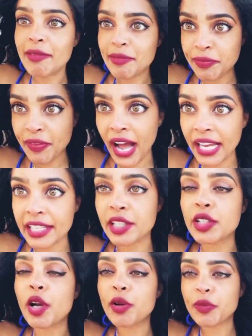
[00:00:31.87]

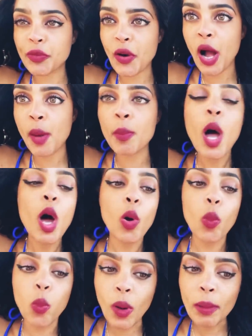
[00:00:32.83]
fired from
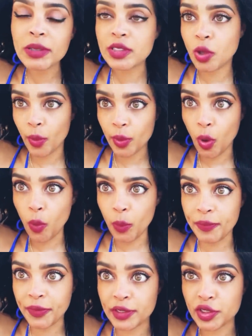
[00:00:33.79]
what was going on
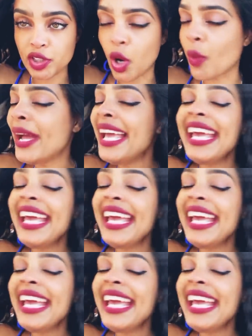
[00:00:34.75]
with her show.